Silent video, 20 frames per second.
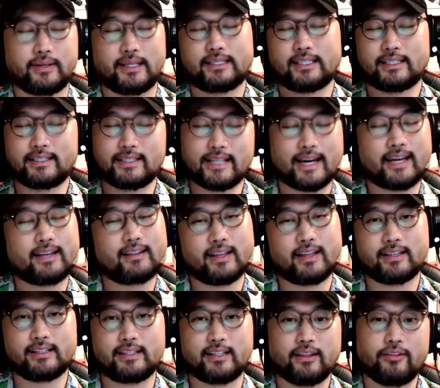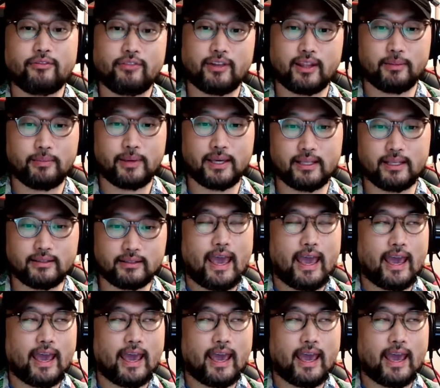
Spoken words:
It's a dialect in the Philippines.